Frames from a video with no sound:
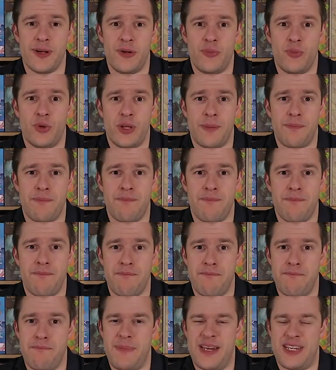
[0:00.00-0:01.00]
I didn't want to
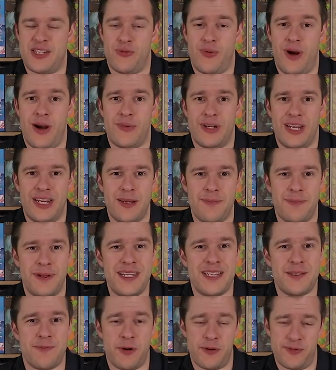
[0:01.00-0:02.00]
mess around with any
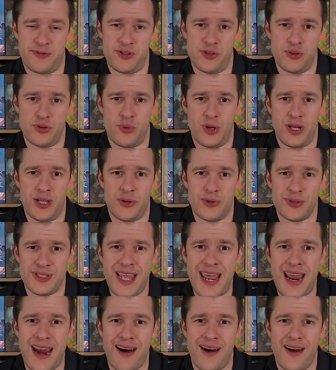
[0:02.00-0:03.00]
police officers while I was
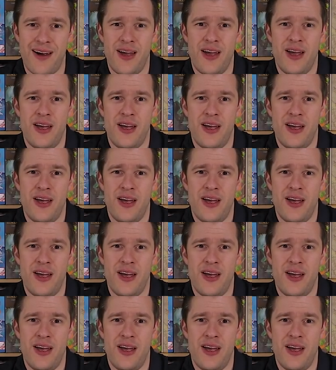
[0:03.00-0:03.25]
there.